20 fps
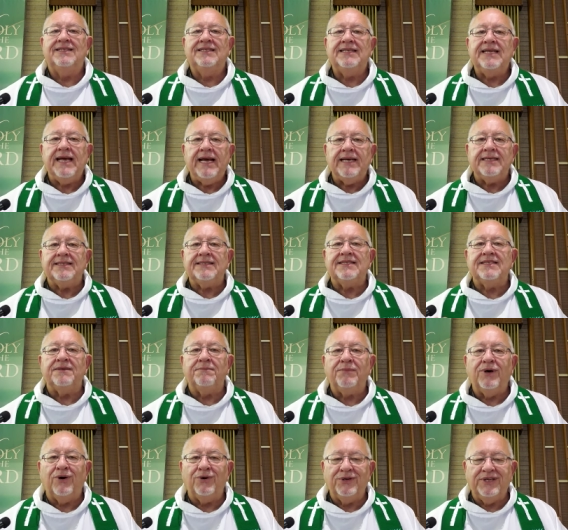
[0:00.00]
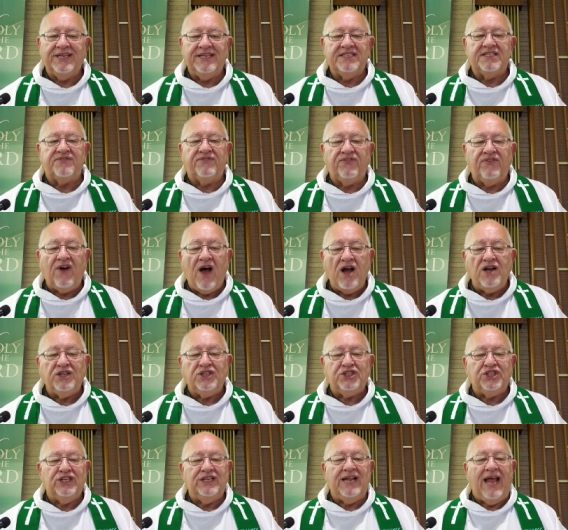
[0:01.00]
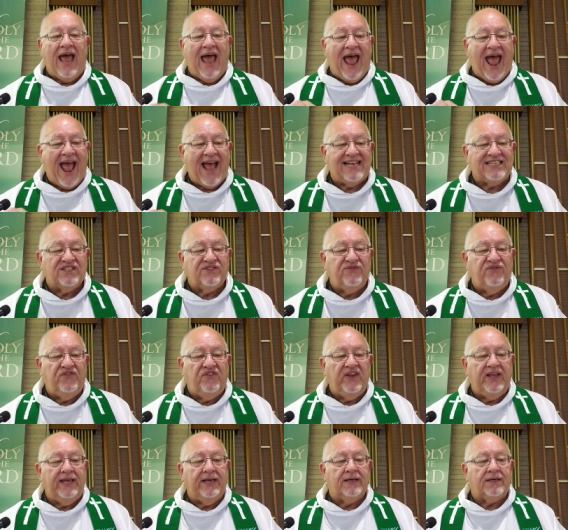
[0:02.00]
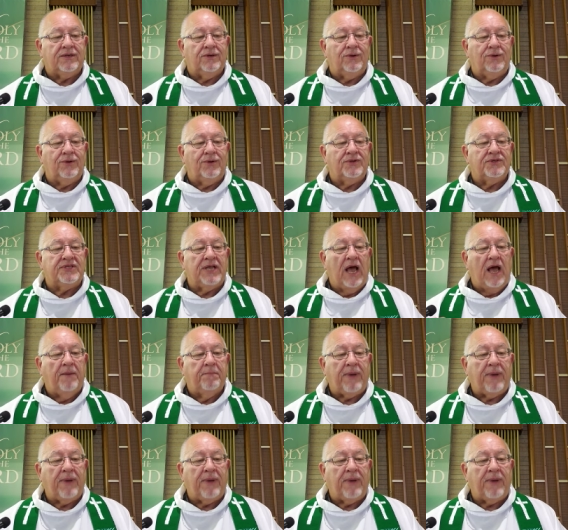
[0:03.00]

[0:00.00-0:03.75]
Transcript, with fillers: testimonies function as vehicles